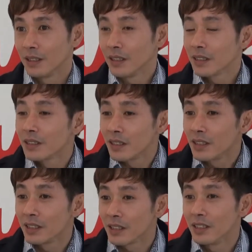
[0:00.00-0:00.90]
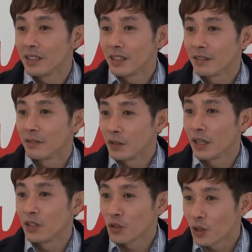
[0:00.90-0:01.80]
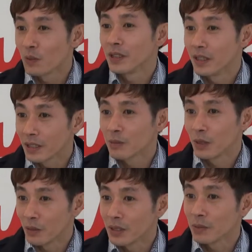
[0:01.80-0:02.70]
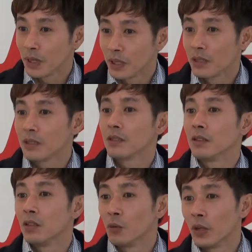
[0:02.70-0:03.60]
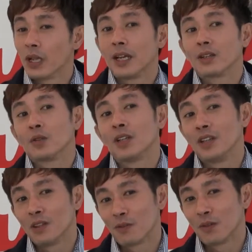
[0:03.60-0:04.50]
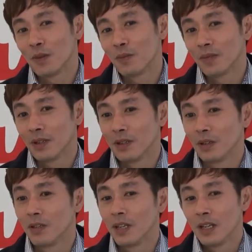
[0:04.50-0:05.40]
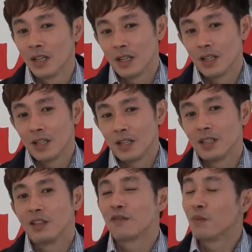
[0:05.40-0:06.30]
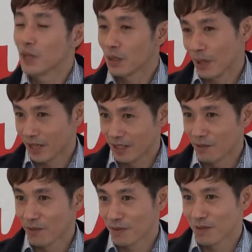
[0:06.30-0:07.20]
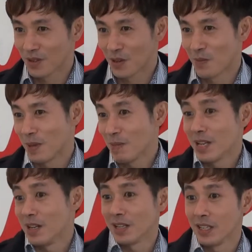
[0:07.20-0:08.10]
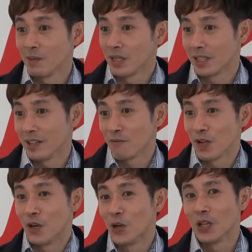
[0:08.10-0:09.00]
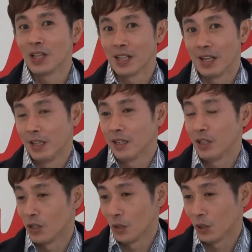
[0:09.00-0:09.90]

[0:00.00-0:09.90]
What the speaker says: it's a very enjoyable experience because we like to hear it from a different perspective. Maybe in the team itself, we are all like in